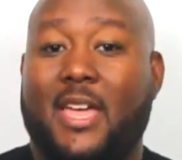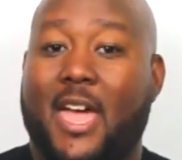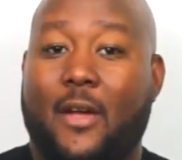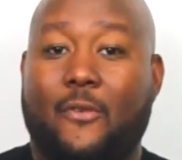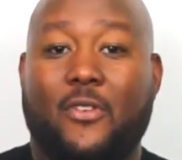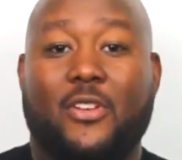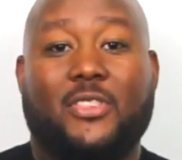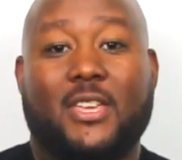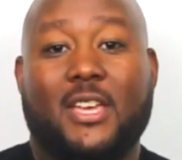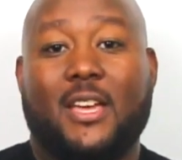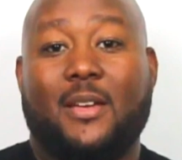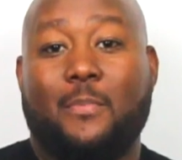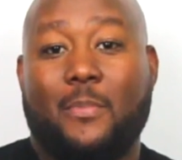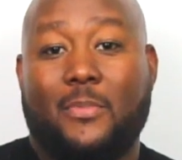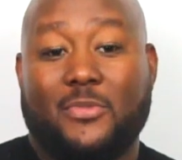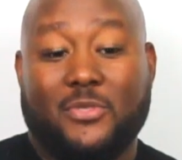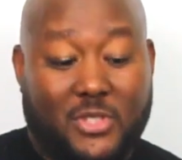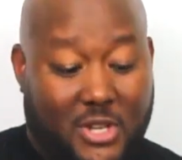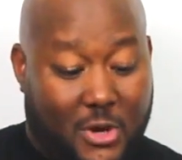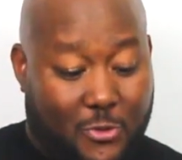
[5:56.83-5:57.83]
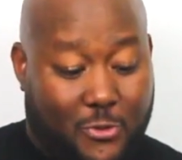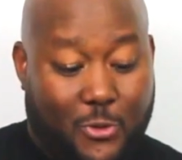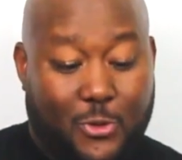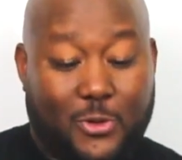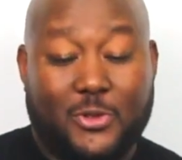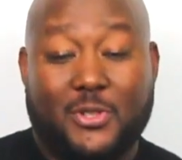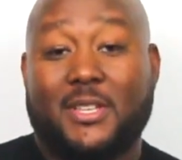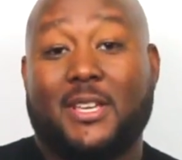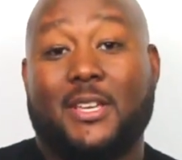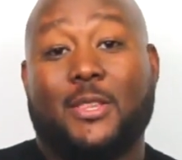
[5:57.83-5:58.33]
Everything
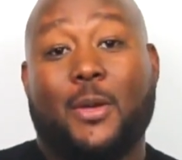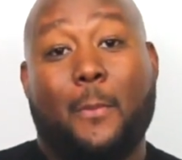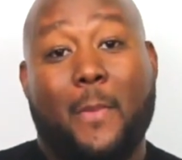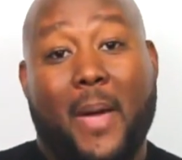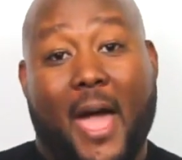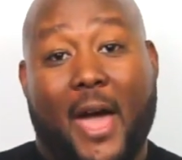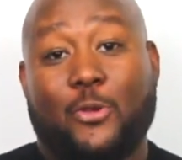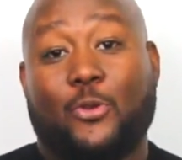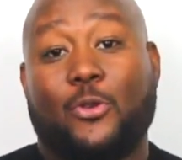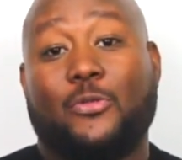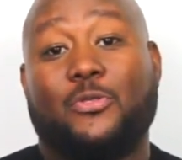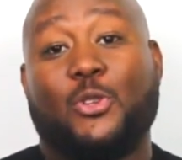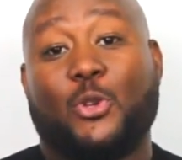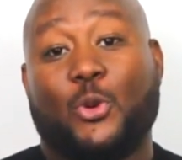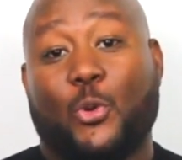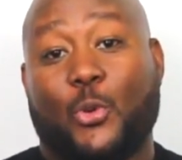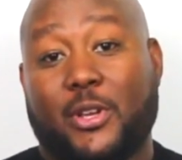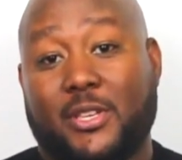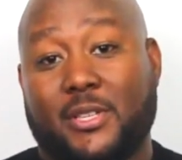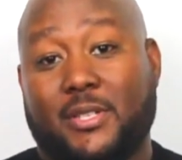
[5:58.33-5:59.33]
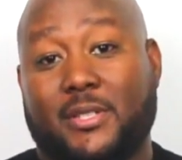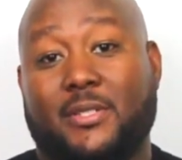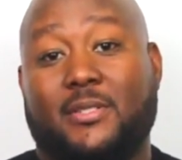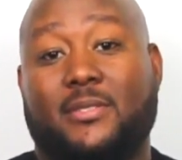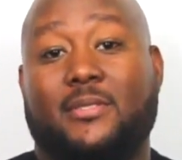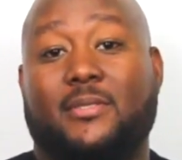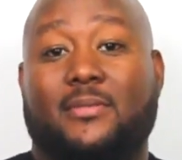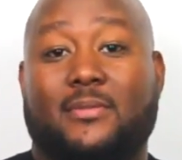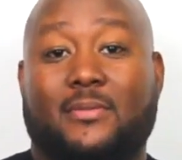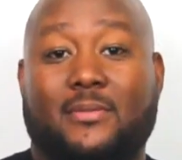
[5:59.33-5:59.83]
differs in a matter of
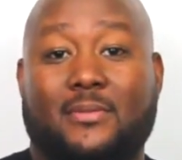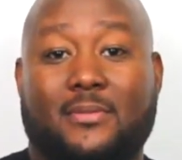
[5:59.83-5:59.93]
degrees.